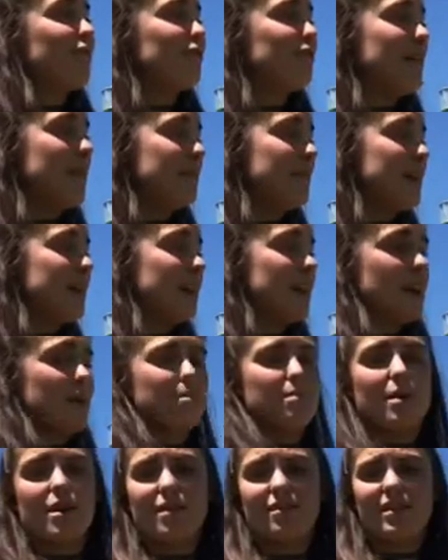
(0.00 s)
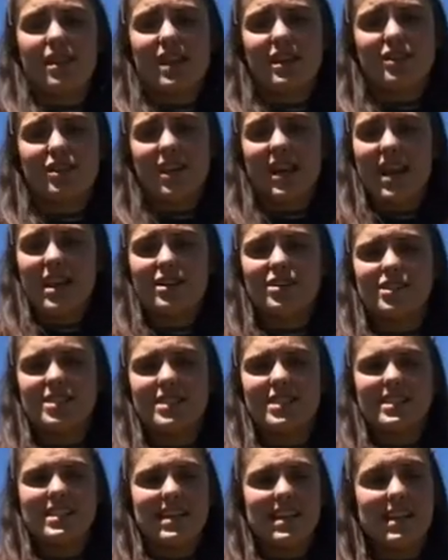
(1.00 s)
Remick. I'm part of the
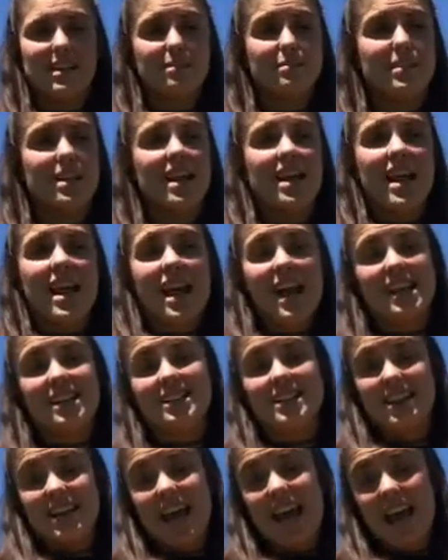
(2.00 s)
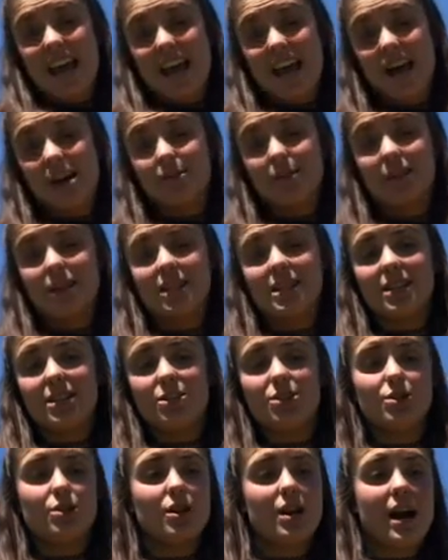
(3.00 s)
education team, and today I'm going to
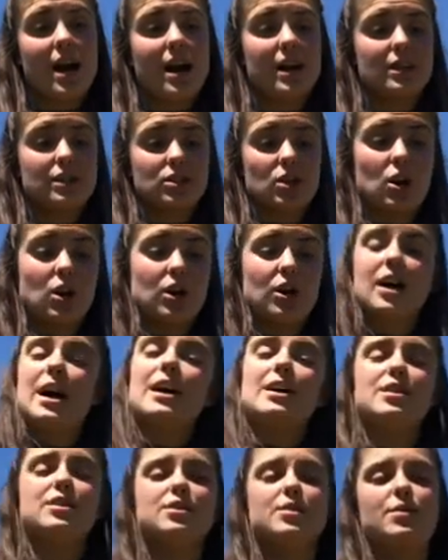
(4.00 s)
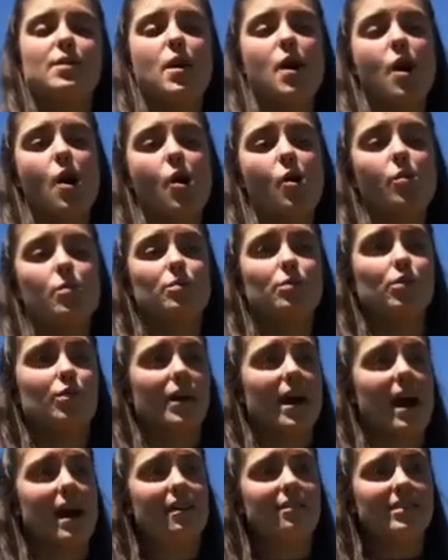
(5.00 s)
teach you guys all how to do a home
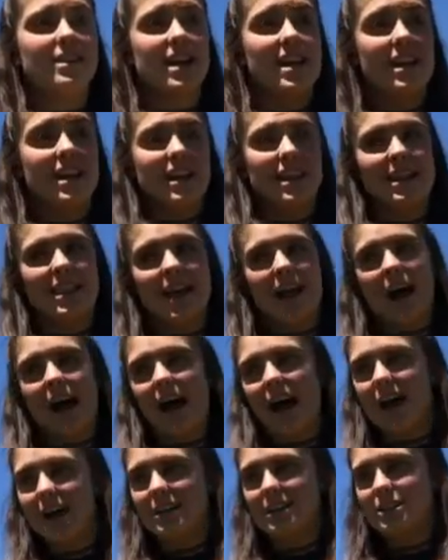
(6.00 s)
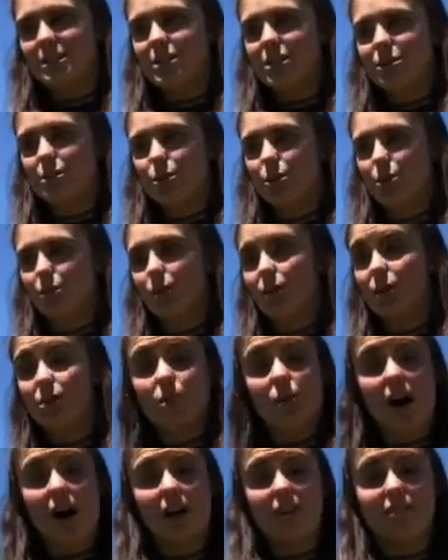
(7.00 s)
craft that has to do
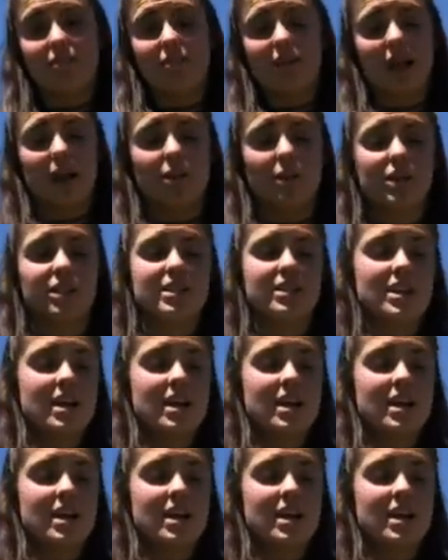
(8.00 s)
with wildflowers.